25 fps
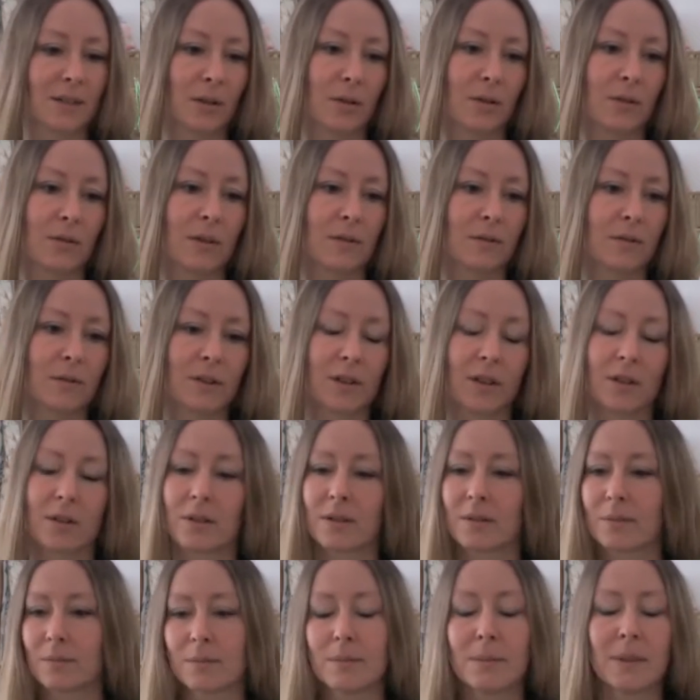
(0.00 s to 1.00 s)
or I've
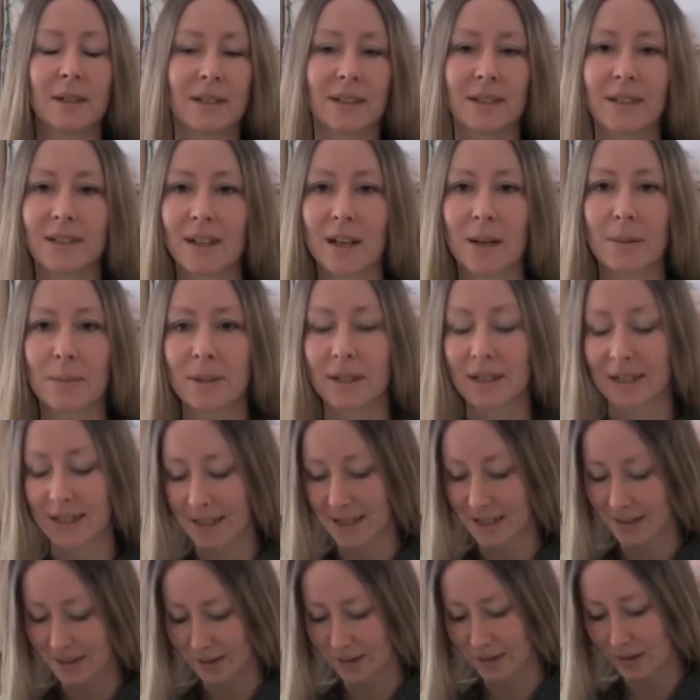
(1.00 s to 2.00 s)
misinterpreted
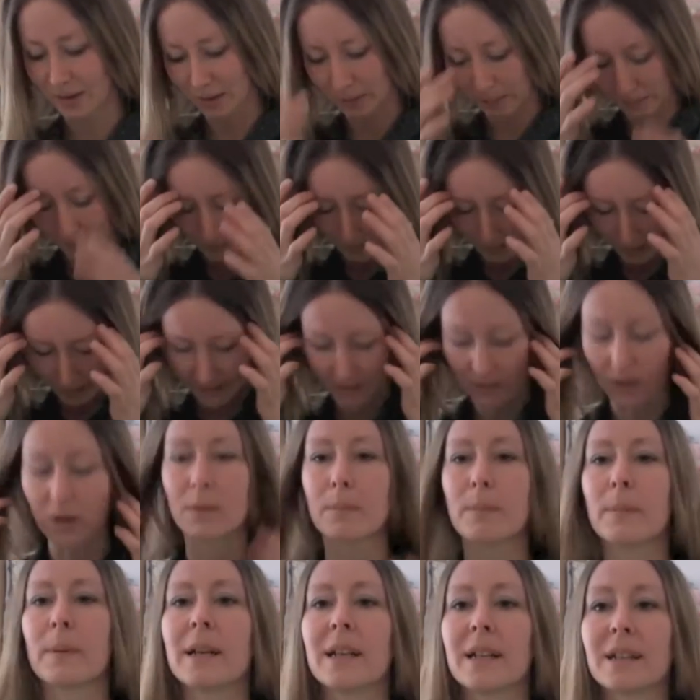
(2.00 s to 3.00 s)
it just by
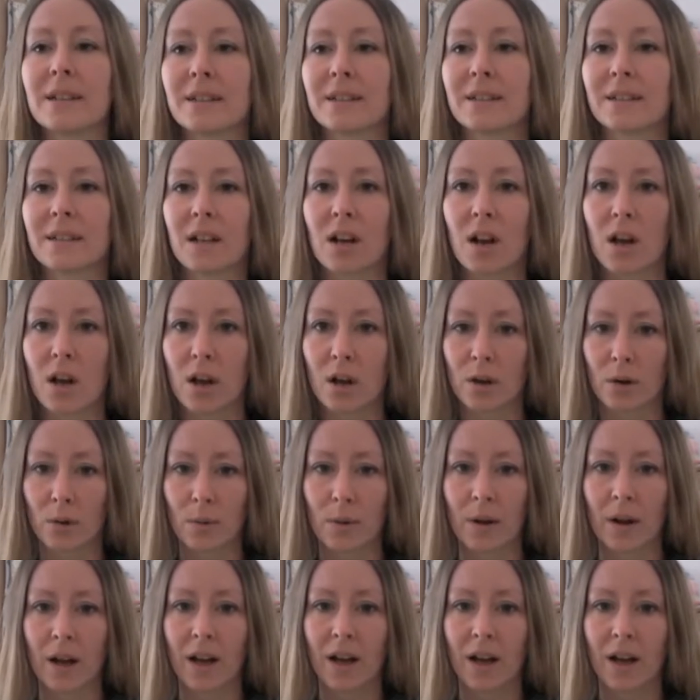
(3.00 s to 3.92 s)
not being slow